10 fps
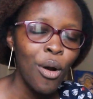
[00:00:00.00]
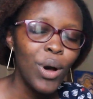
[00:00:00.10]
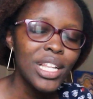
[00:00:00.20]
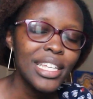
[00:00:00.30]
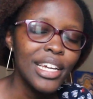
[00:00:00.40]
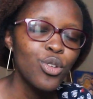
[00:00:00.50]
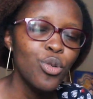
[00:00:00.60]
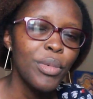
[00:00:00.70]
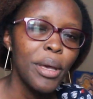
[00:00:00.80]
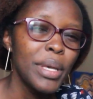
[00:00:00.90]
once I do
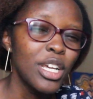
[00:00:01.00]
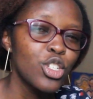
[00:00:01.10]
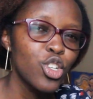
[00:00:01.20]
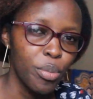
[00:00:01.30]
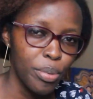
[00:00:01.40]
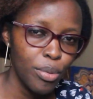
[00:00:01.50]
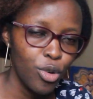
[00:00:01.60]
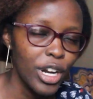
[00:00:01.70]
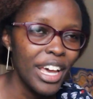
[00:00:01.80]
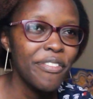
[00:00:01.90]
my big chop
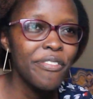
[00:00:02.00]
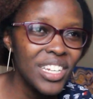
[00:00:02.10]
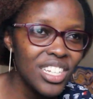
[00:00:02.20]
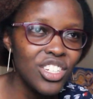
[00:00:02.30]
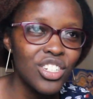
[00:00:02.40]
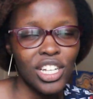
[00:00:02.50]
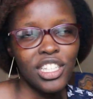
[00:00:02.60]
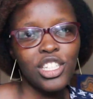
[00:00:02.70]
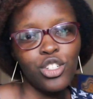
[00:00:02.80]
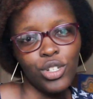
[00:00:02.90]
or I finish
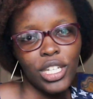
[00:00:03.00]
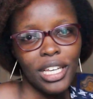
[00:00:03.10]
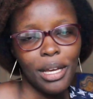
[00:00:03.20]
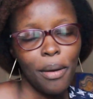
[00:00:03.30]
transitioning,